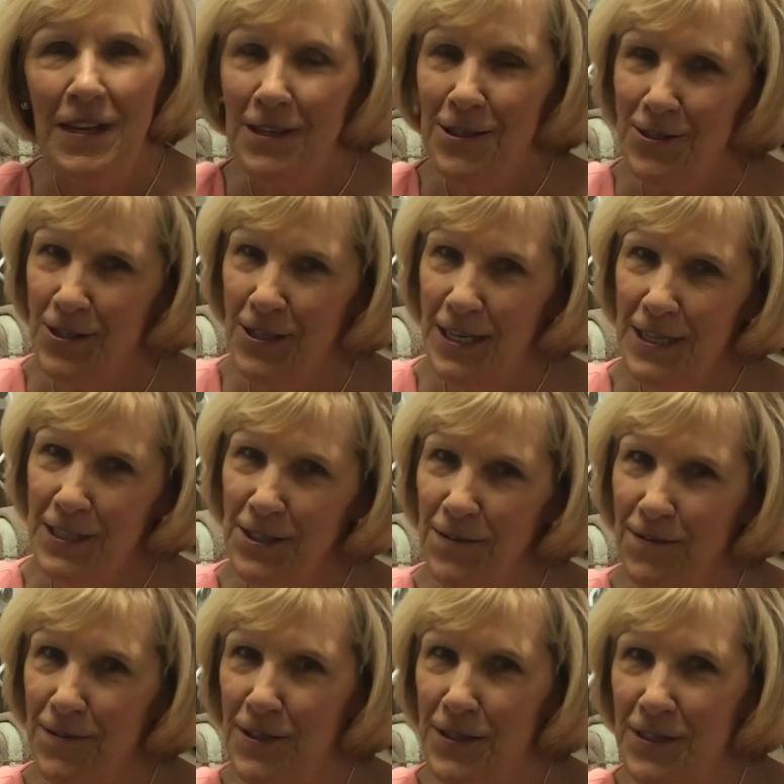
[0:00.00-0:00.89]
So that's
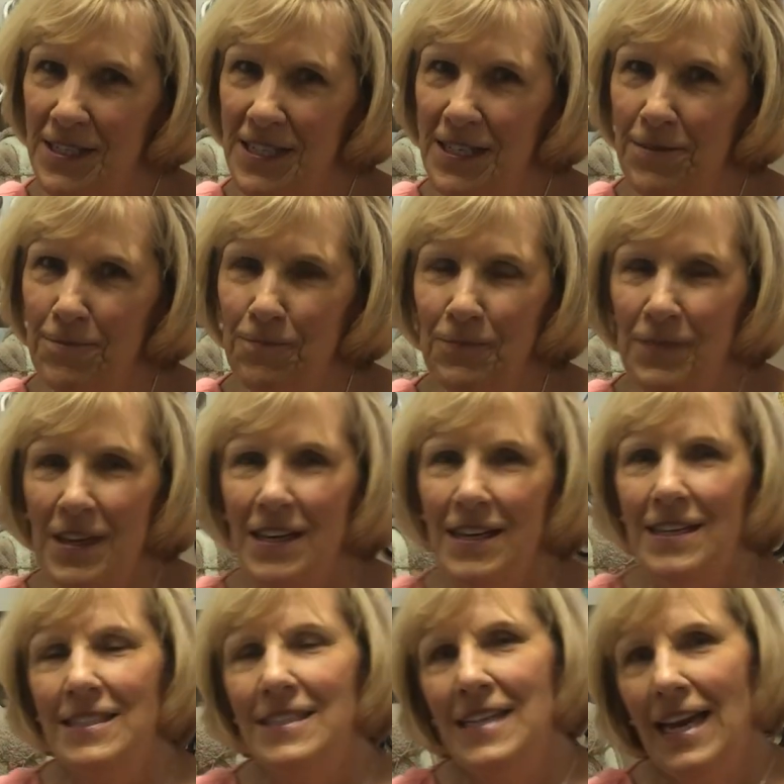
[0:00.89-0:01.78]
the first tip.
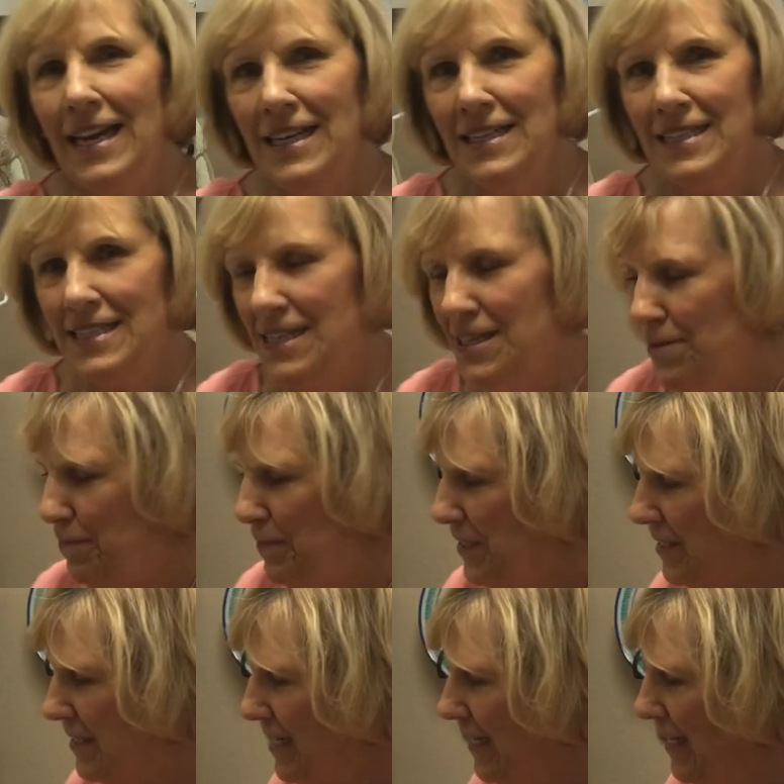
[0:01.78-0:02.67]
Second tip
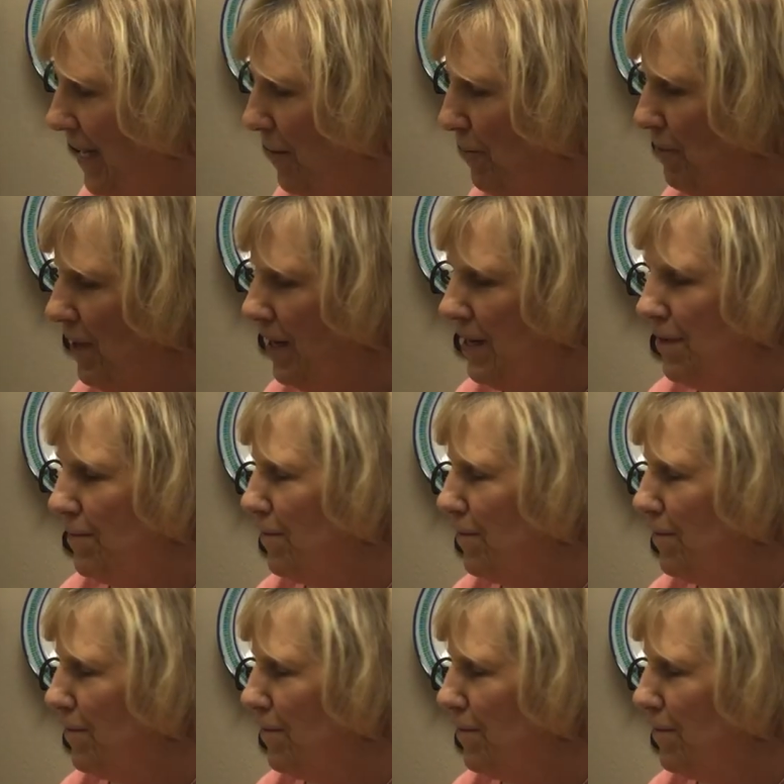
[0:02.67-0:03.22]
is to get ready